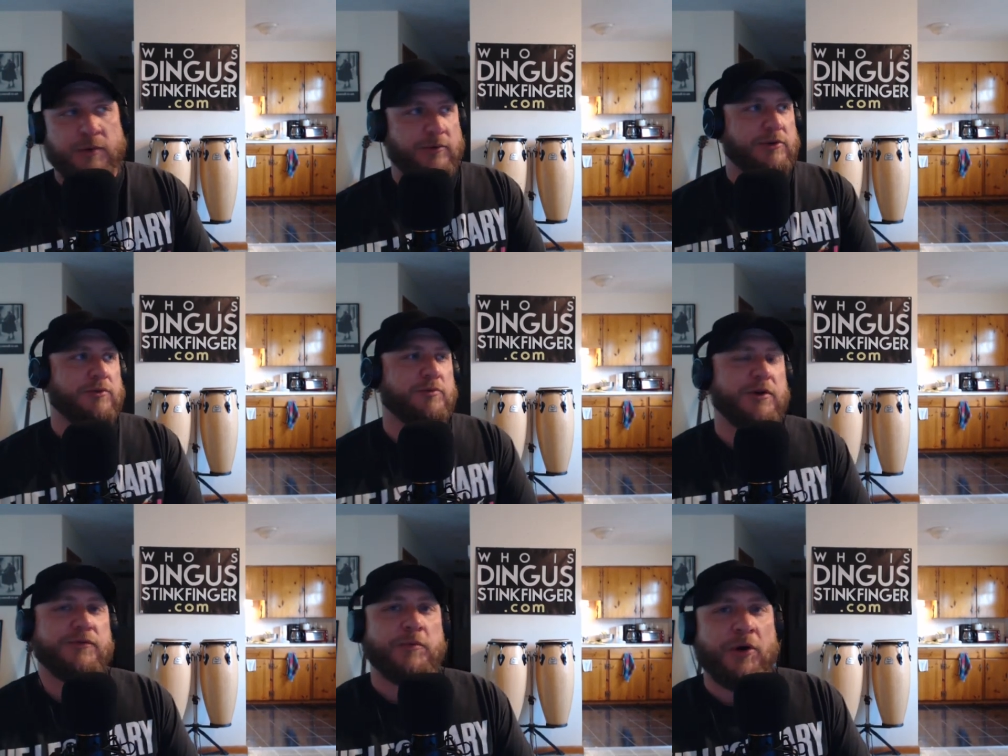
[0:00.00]
where we do the
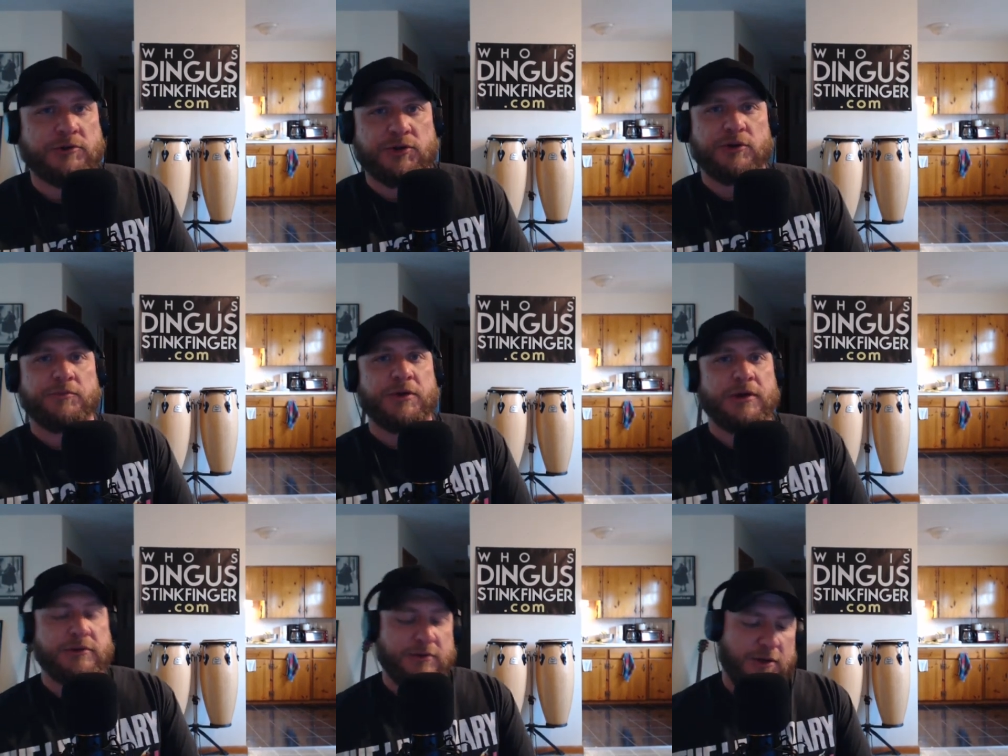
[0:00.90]
wiffle ball
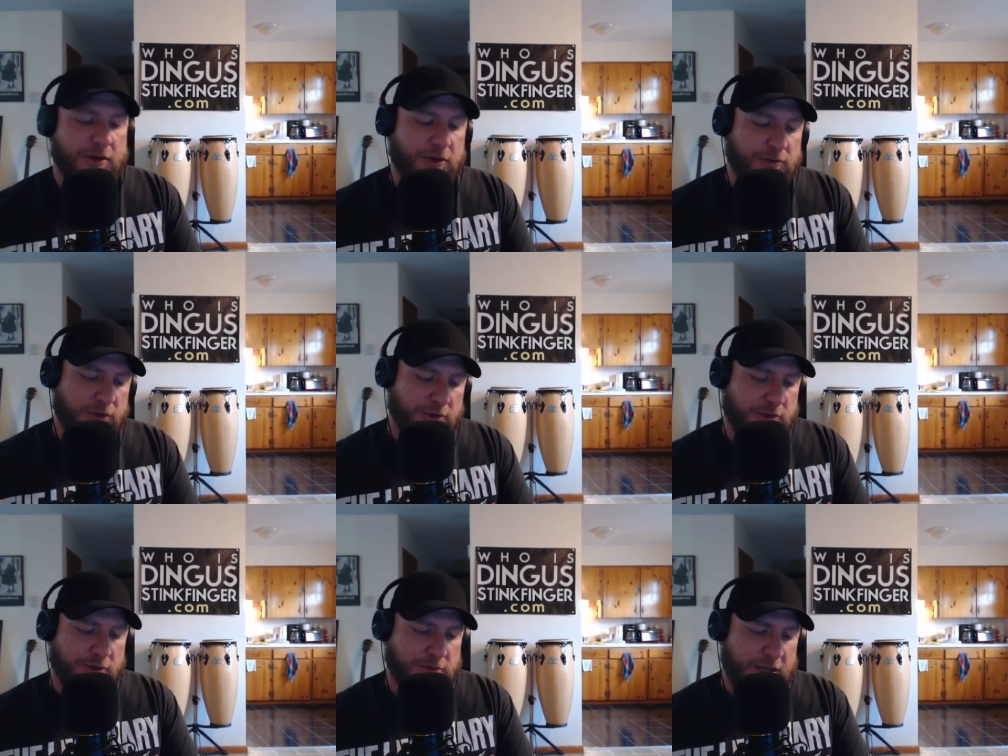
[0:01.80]
tournament and talk
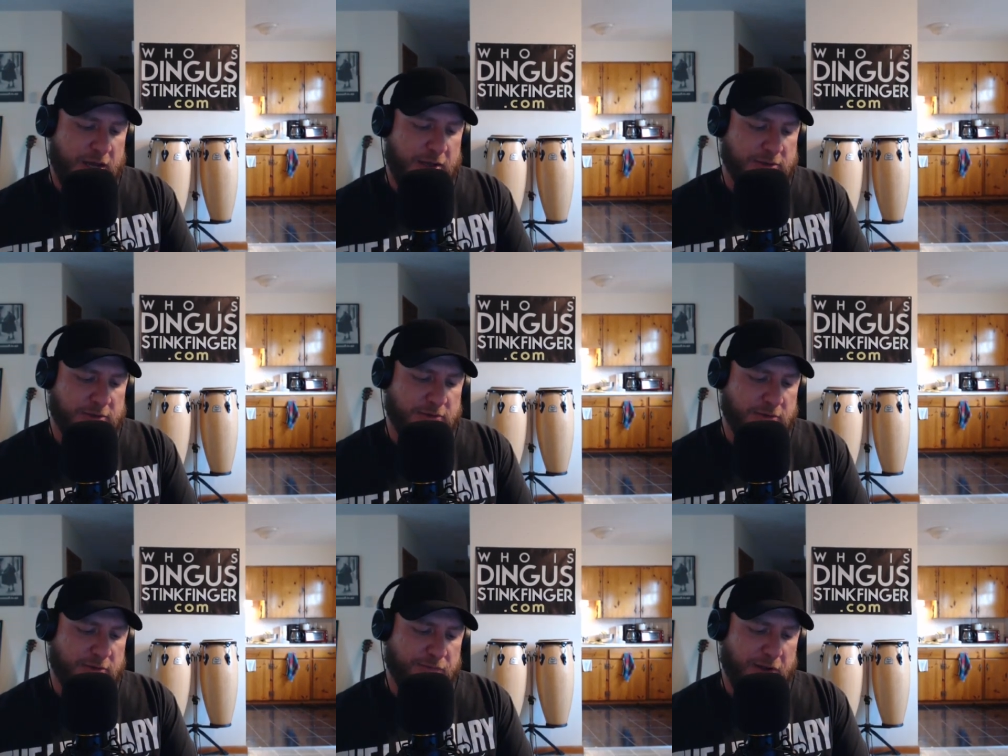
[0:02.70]
to those guys, and
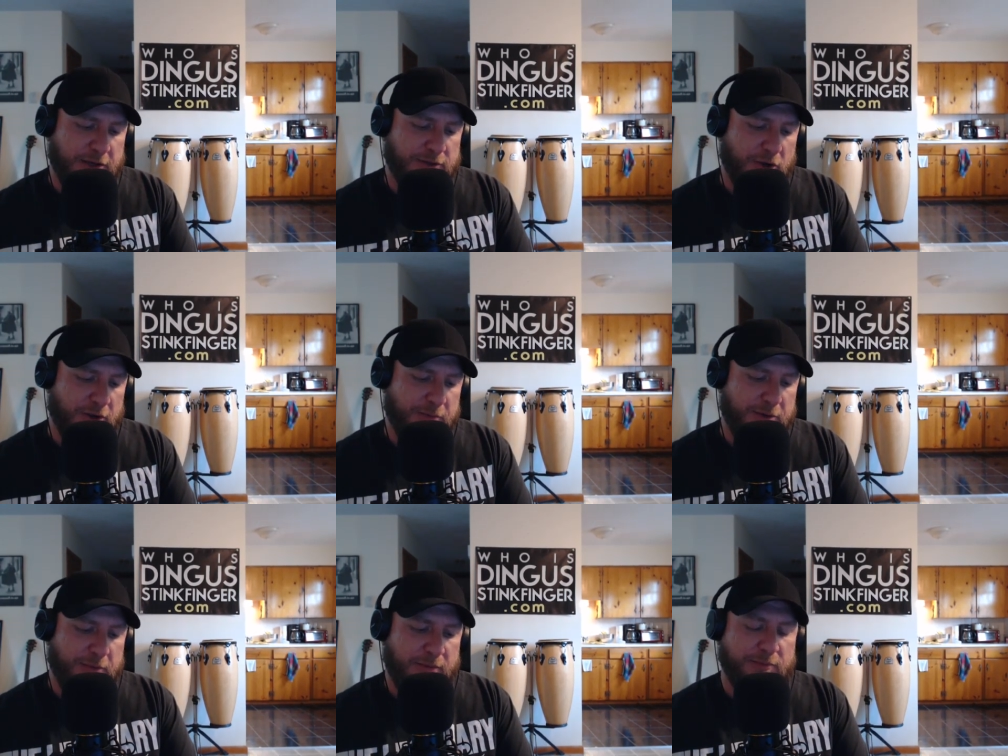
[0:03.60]
if I can talk them
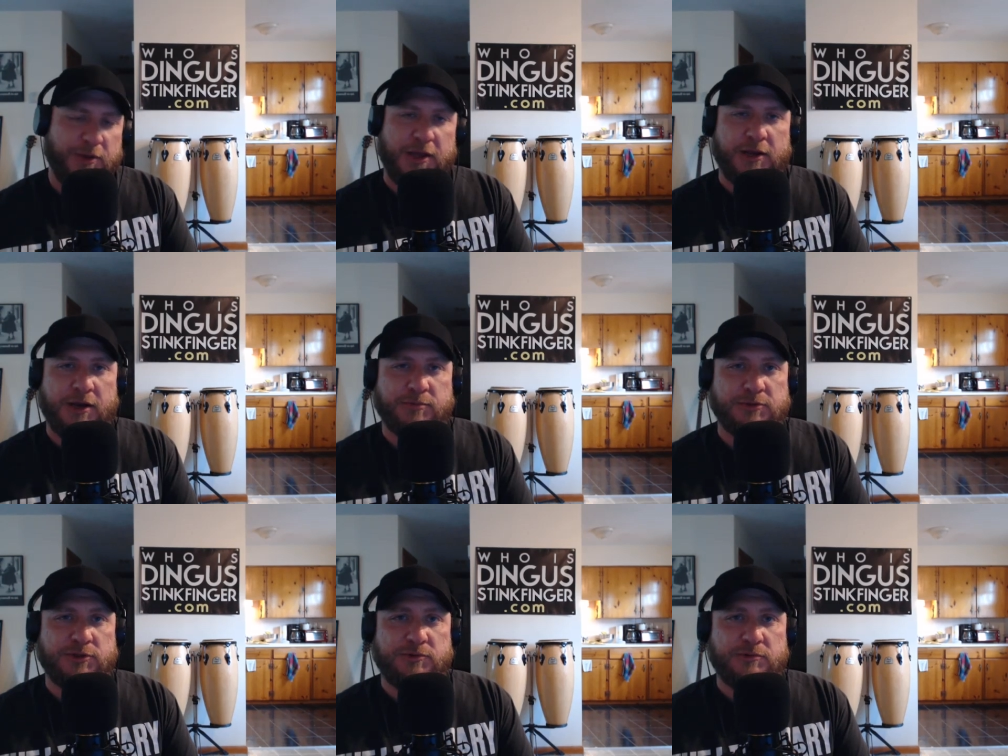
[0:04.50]
into maybe playing a
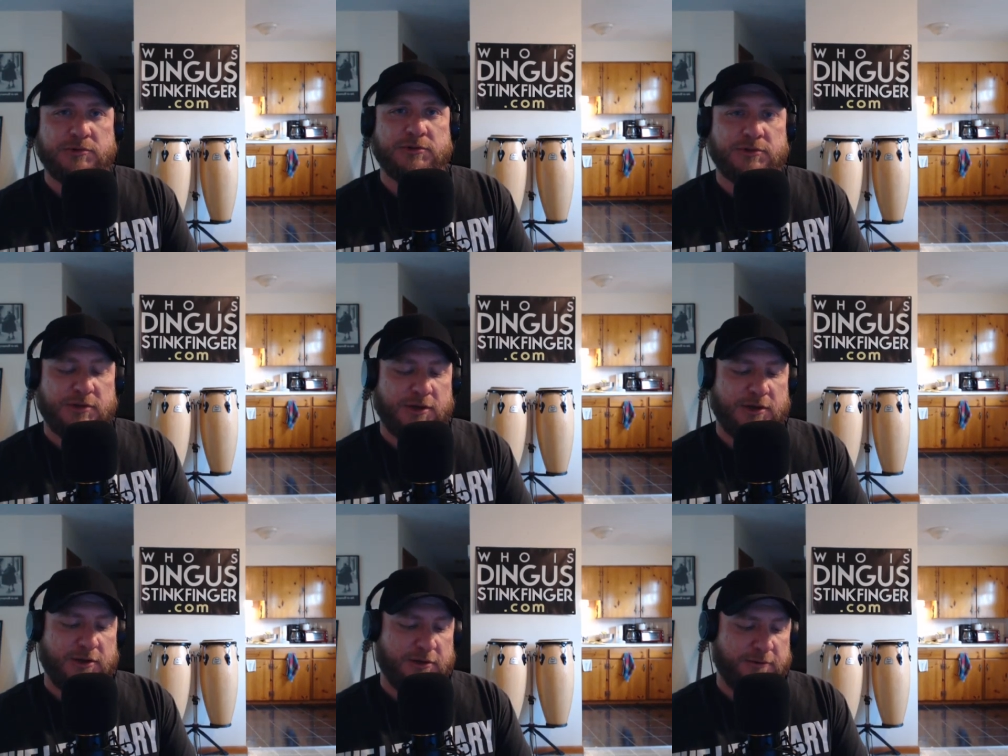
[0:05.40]
couple tunes.
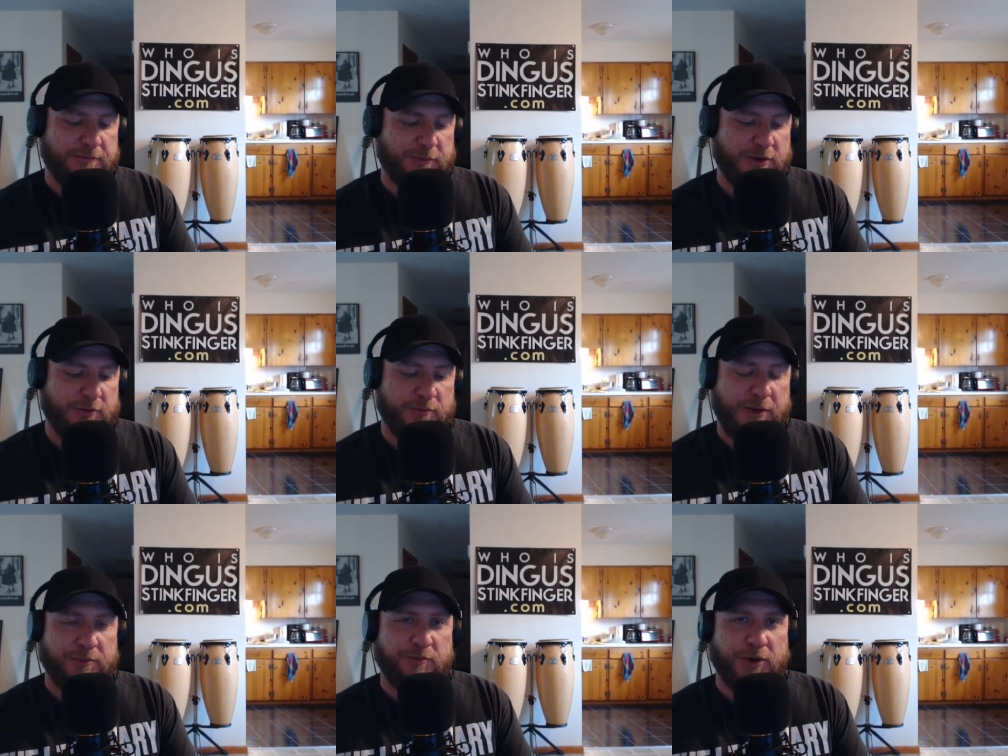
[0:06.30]

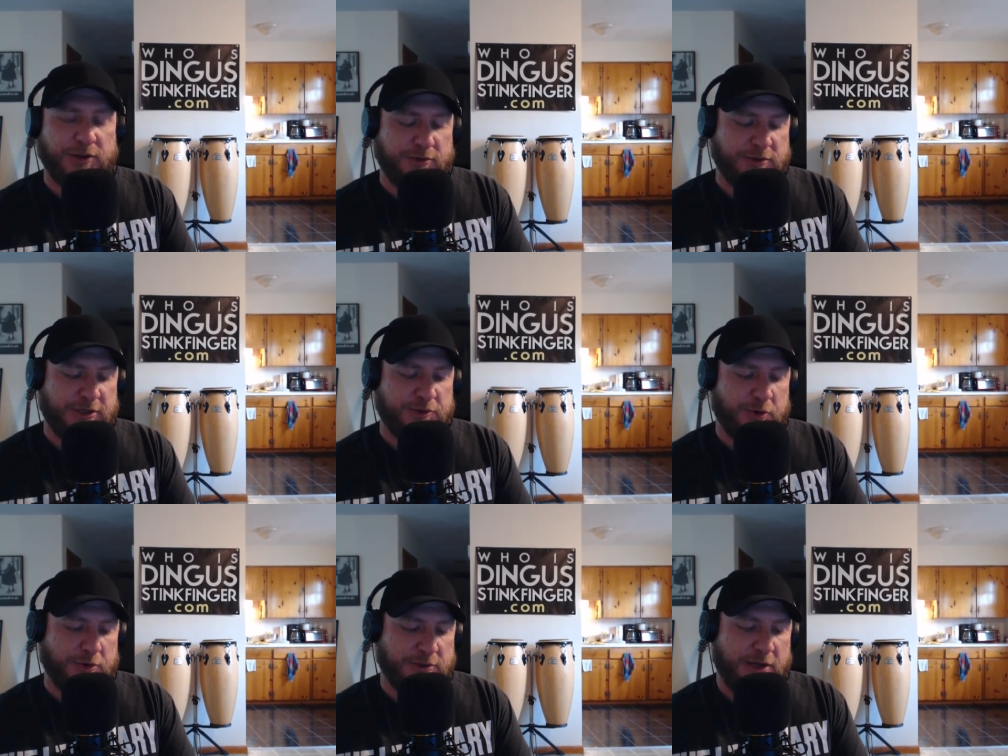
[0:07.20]
Maybe we'll break those
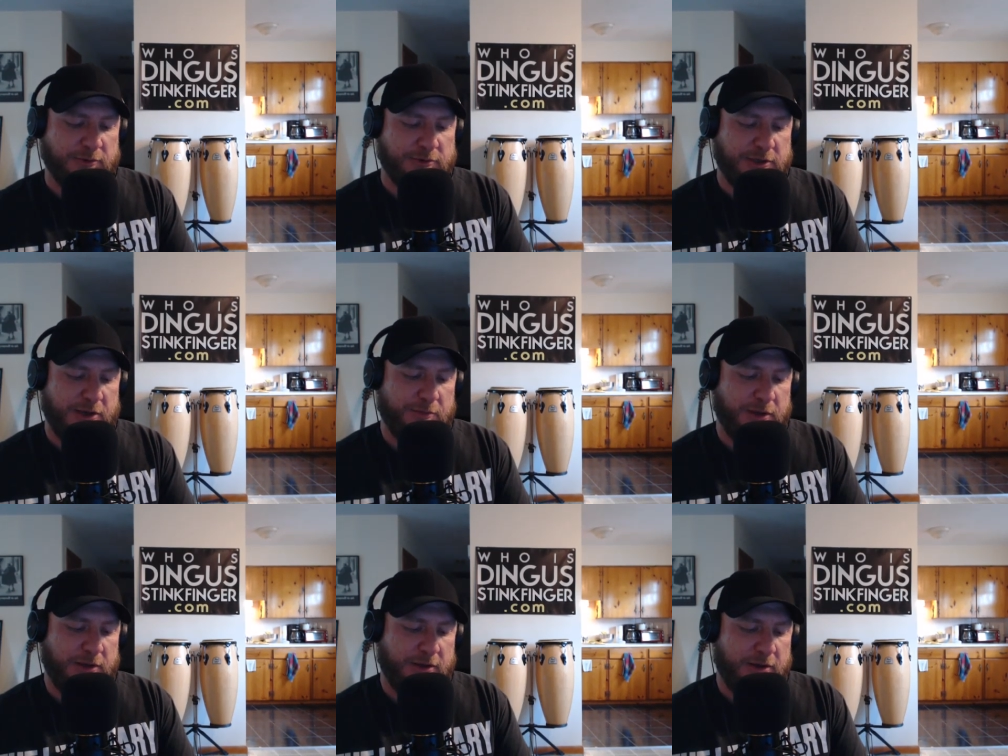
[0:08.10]
guitars out. We'll see how
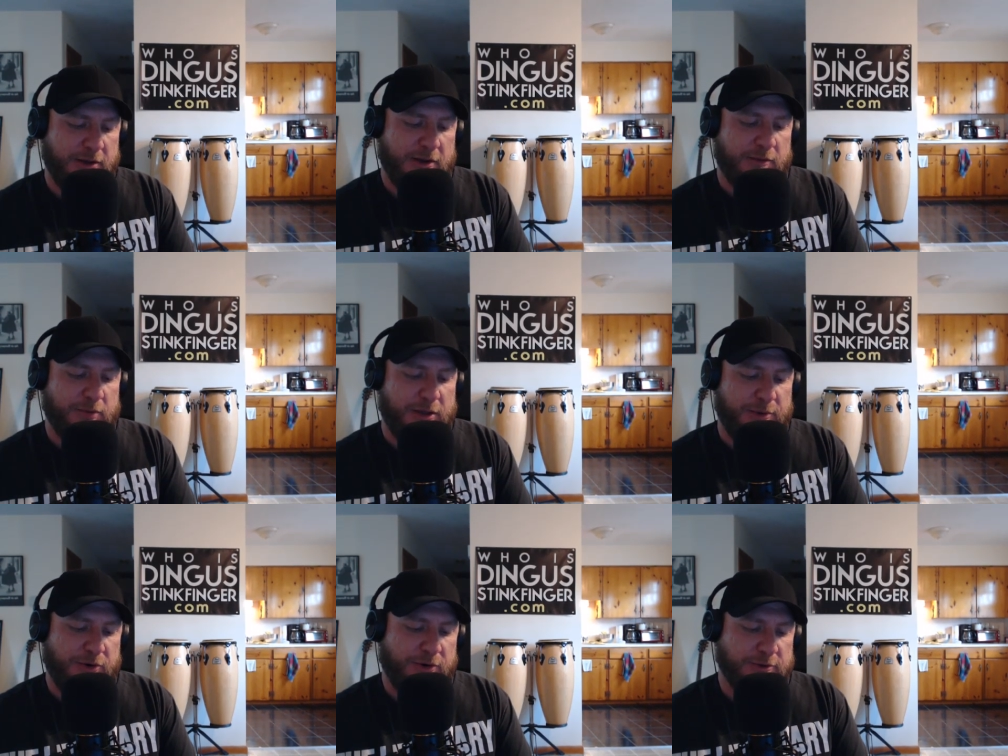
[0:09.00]
many
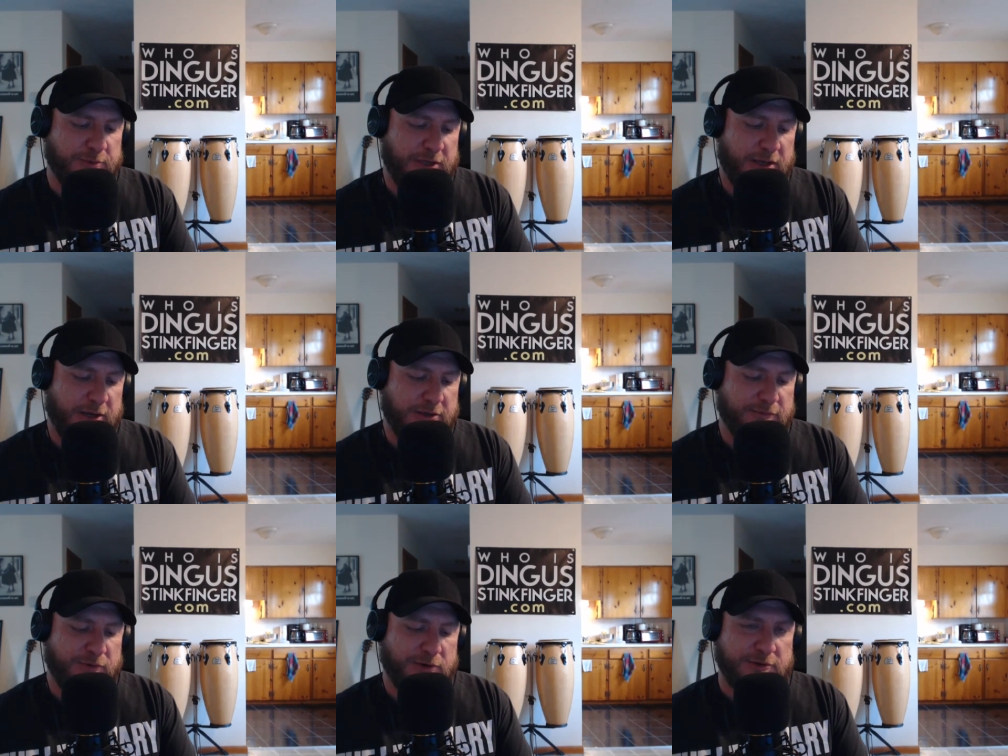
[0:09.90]
PBRs we get in
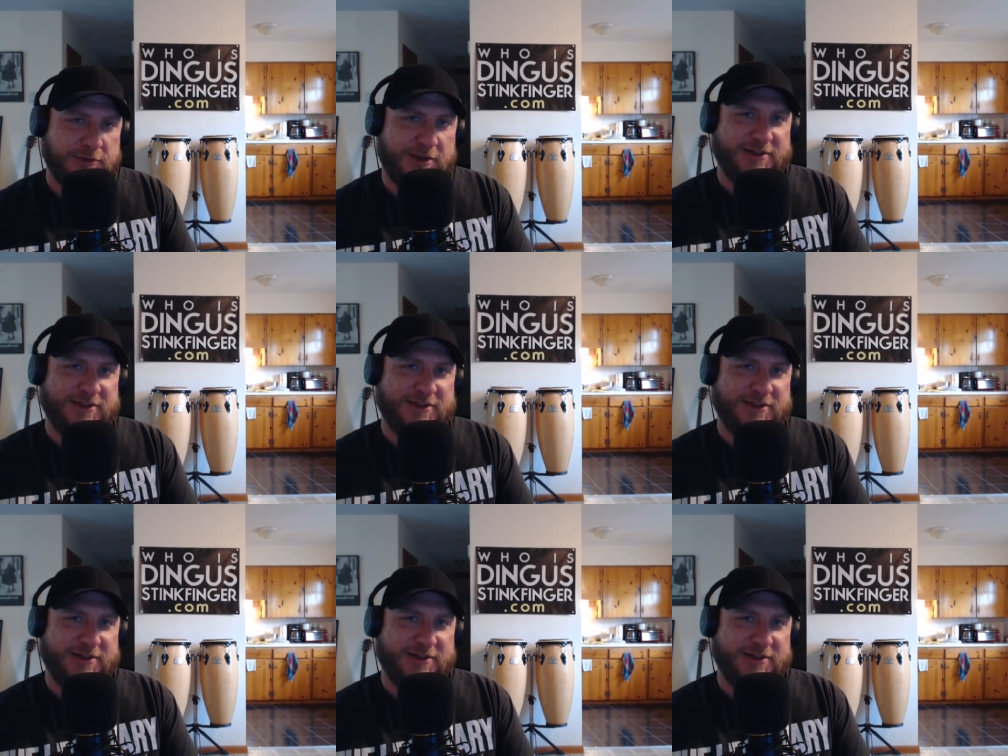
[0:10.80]
us first.